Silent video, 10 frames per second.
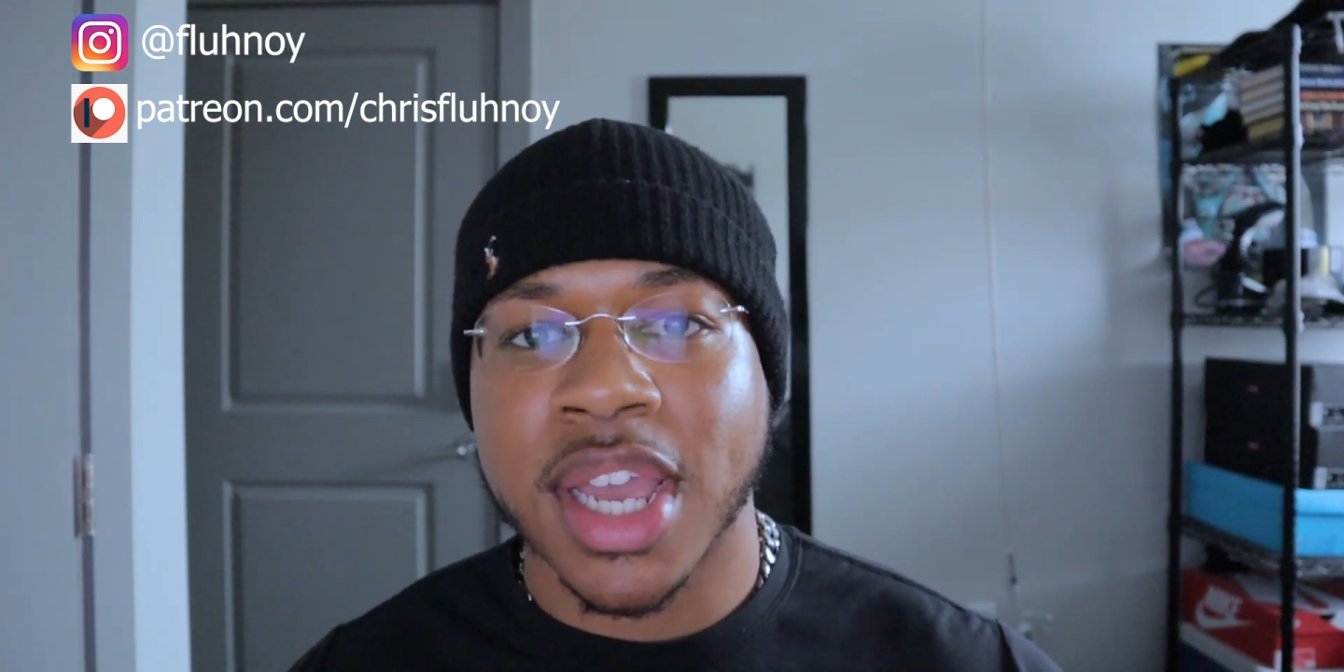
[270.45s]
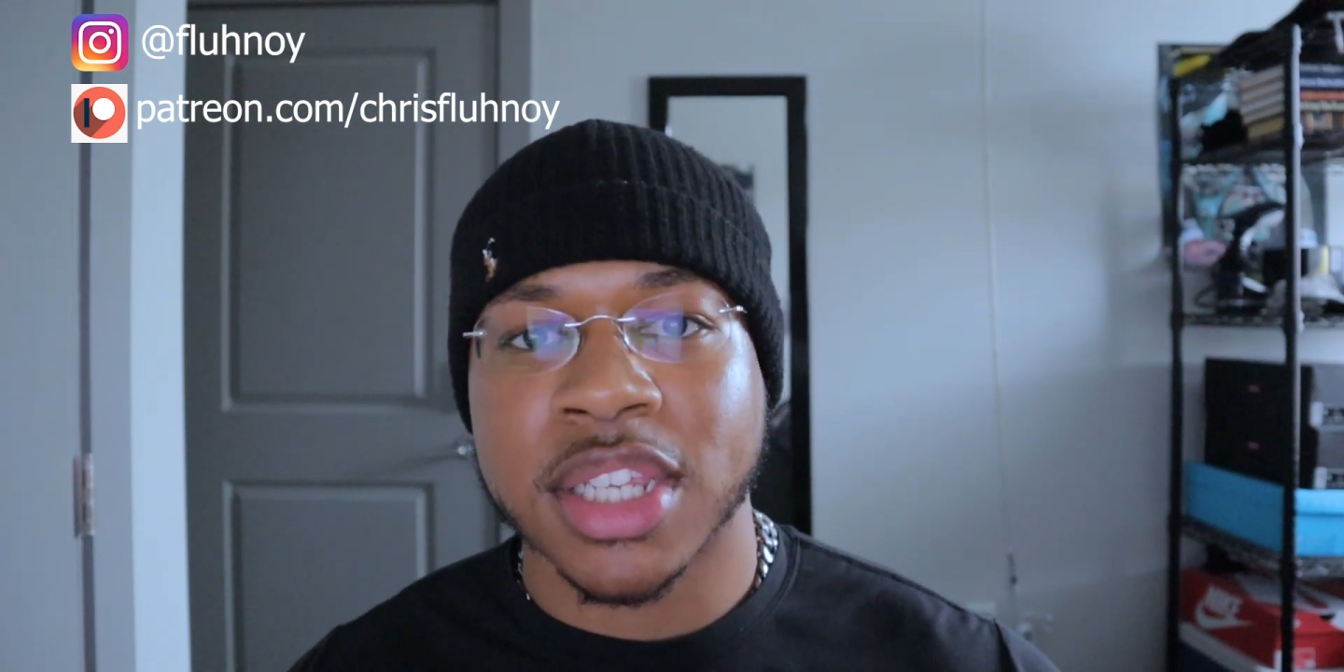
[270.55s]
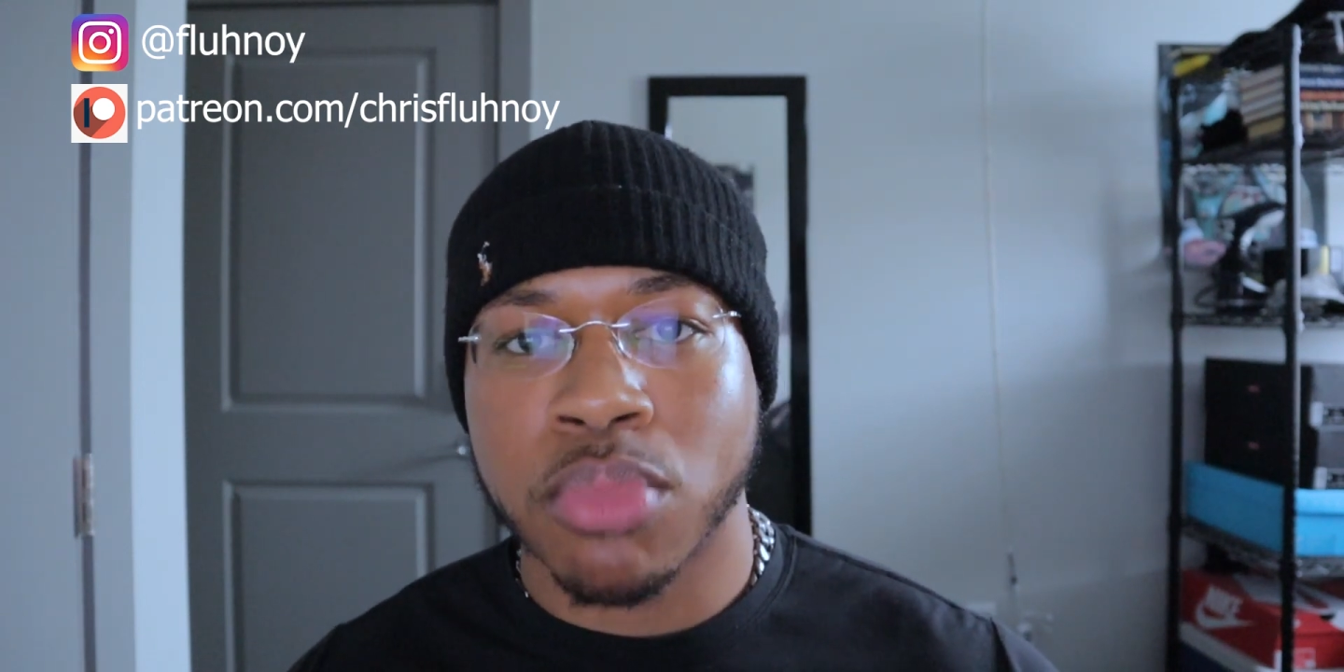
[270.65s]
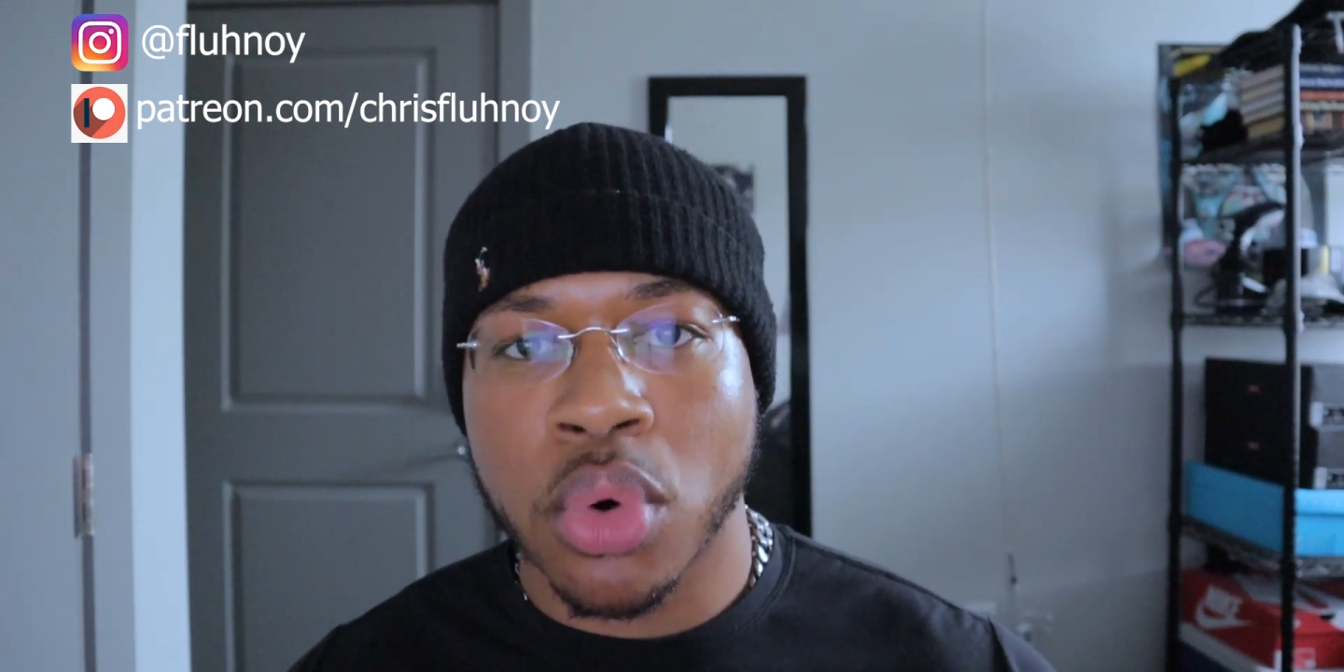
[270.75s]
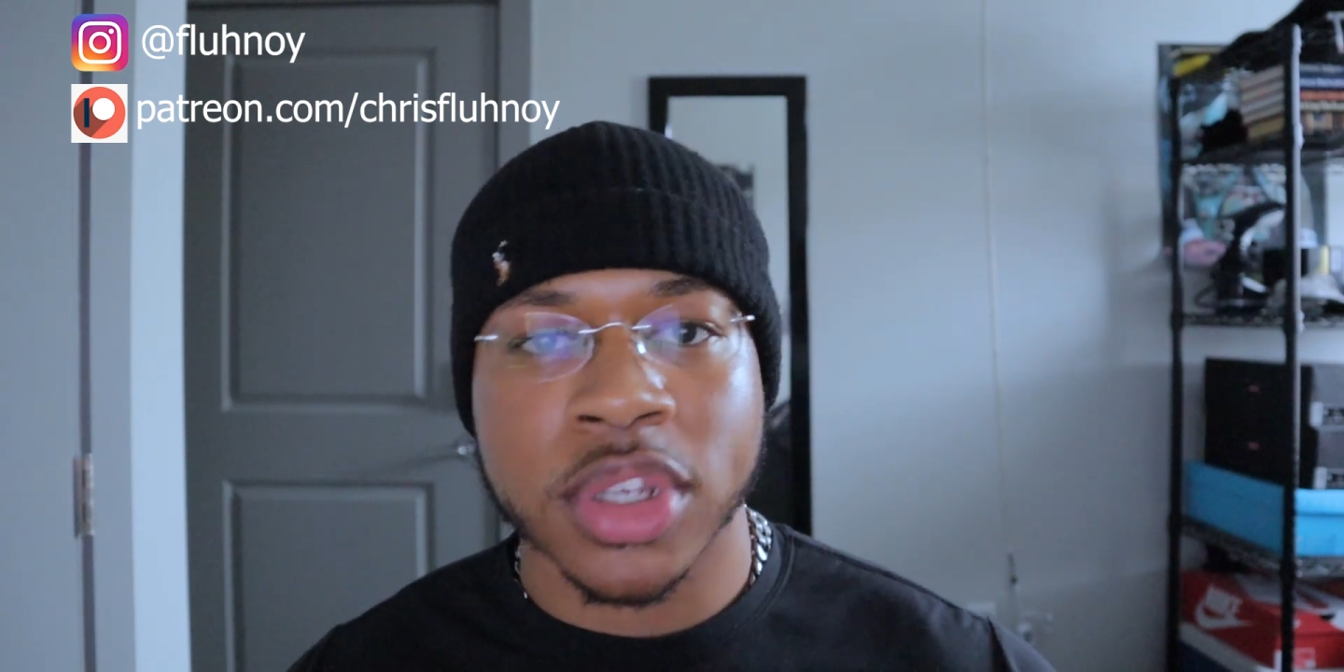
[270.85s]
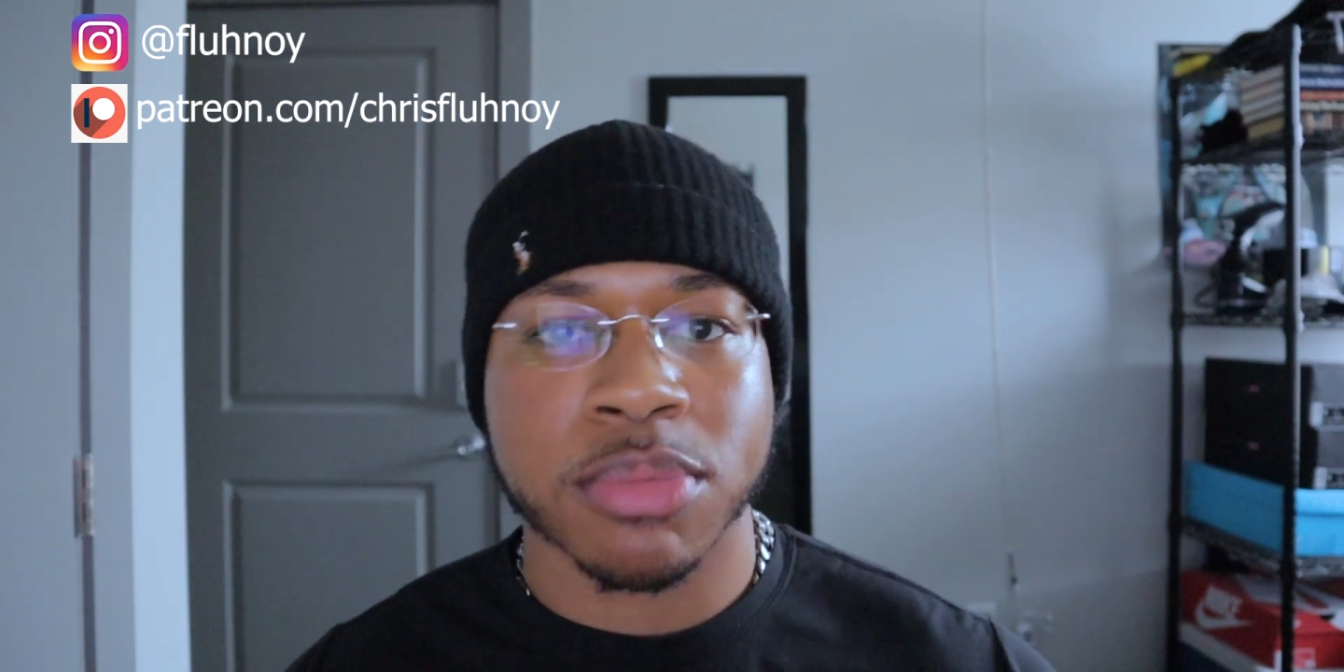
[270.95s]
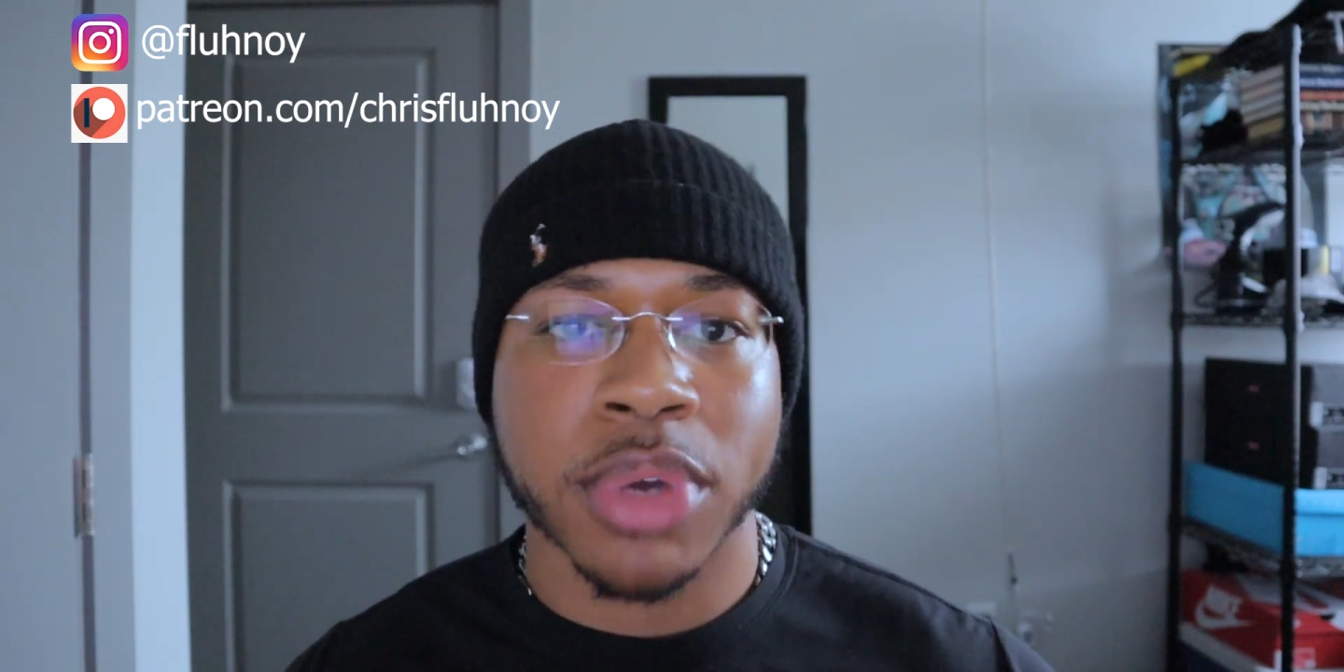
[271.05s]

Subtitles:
has Morton's,